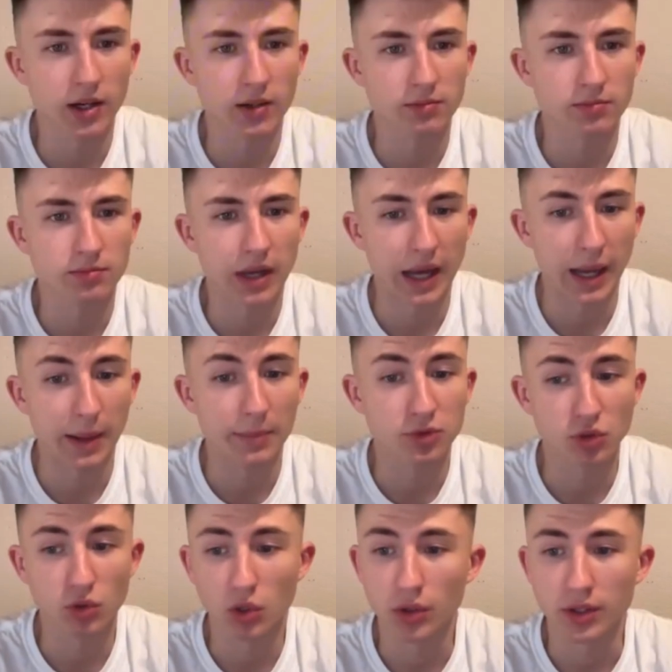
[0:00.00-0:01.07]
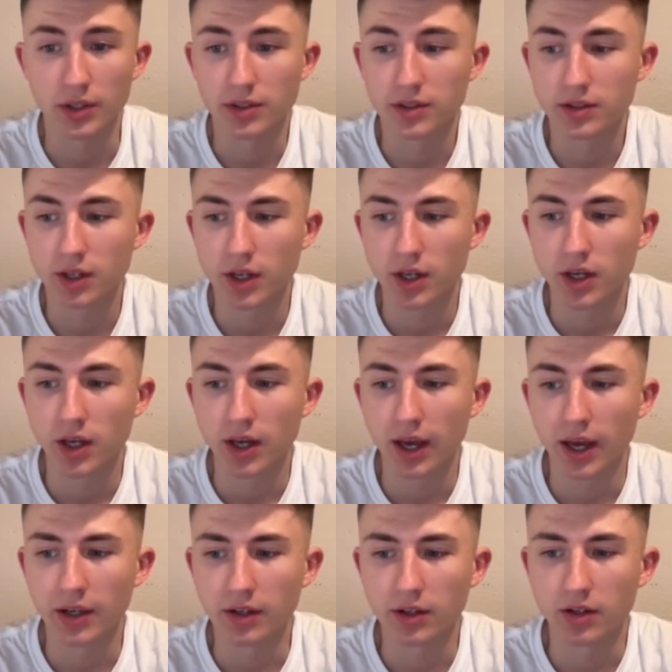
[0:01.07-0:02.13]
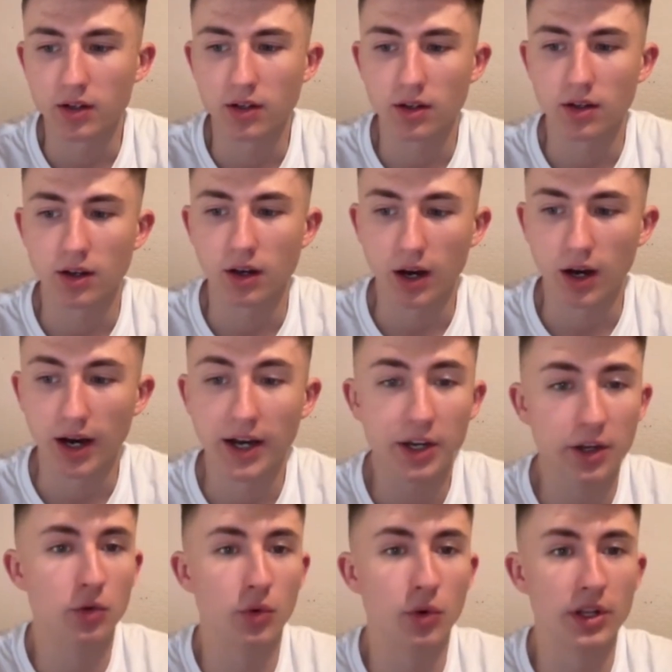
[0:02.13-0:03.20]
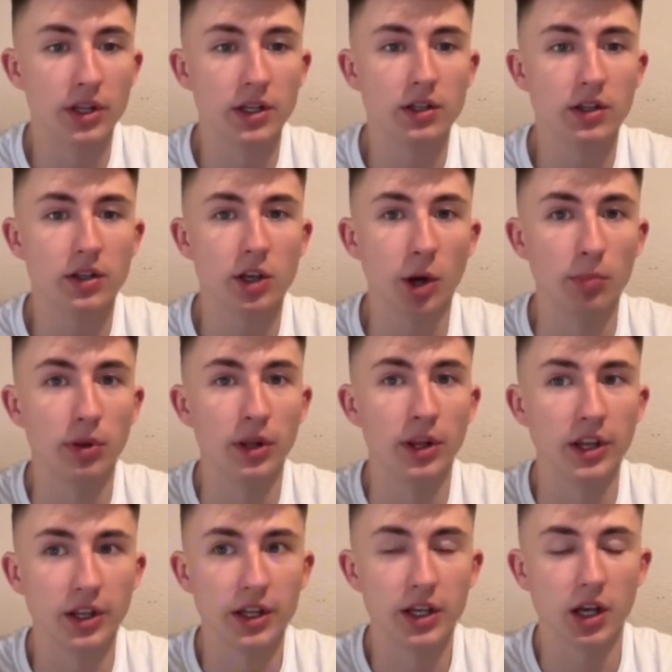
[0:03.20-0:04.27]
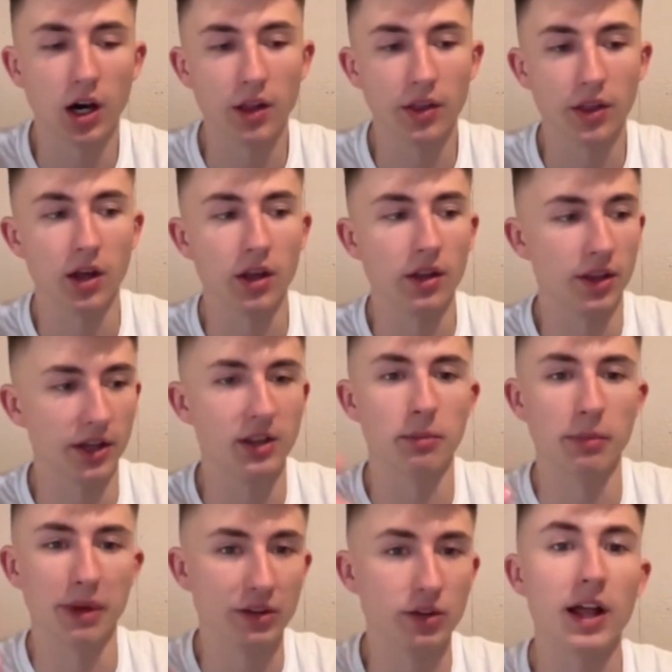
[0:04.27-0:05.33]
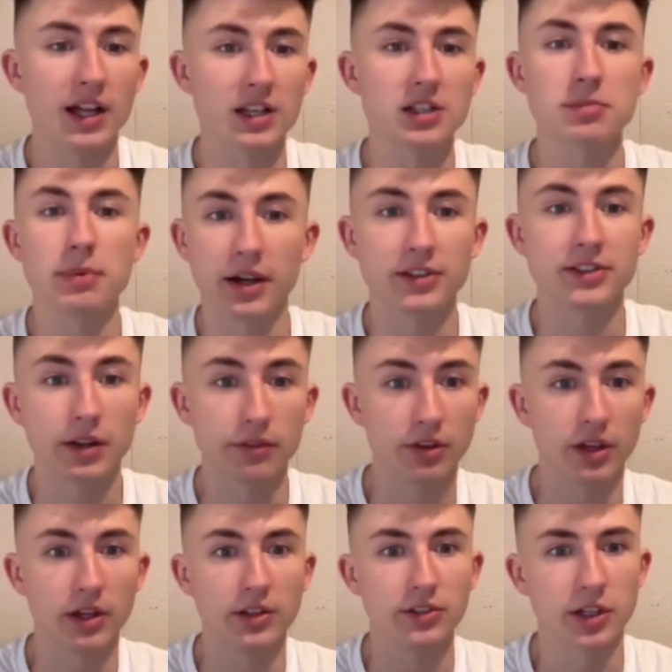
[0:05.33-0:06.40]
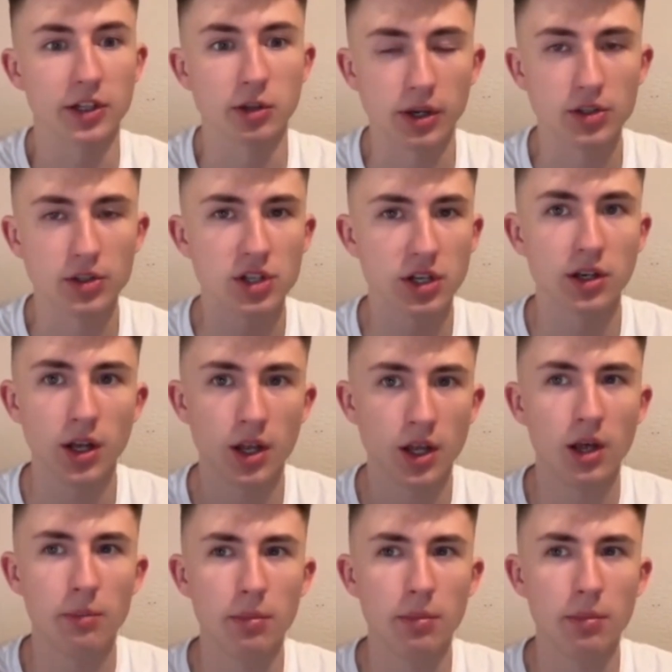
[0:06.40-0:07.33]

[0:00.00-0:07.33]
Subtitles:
Yeah, absolutely. And I agree completely on the mental aspect side of things, like you mentioned.